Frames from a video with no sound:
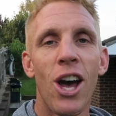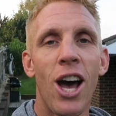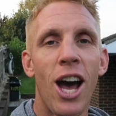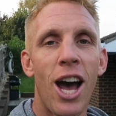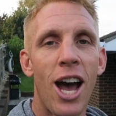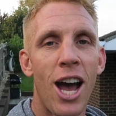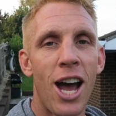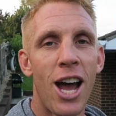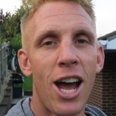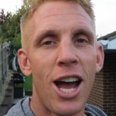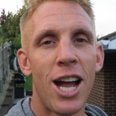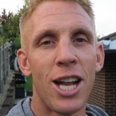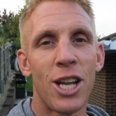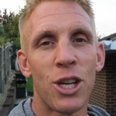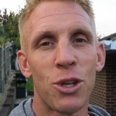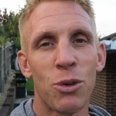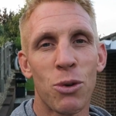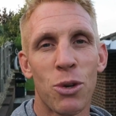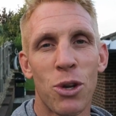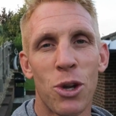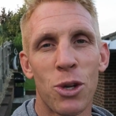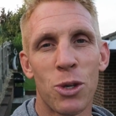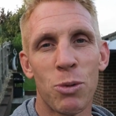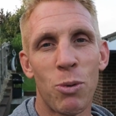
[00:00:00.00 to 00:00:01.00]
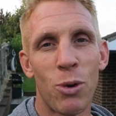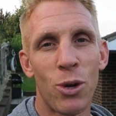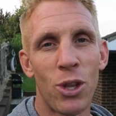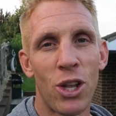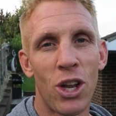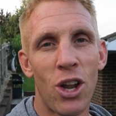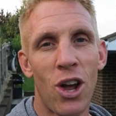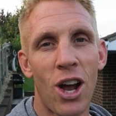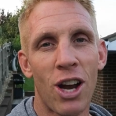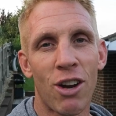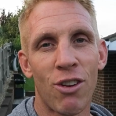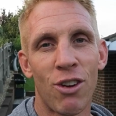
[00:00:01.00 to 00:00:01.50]
and he's also sporting
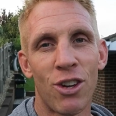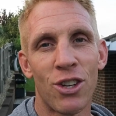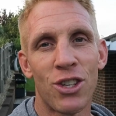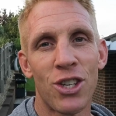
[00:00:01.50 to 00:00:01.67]
the lycra.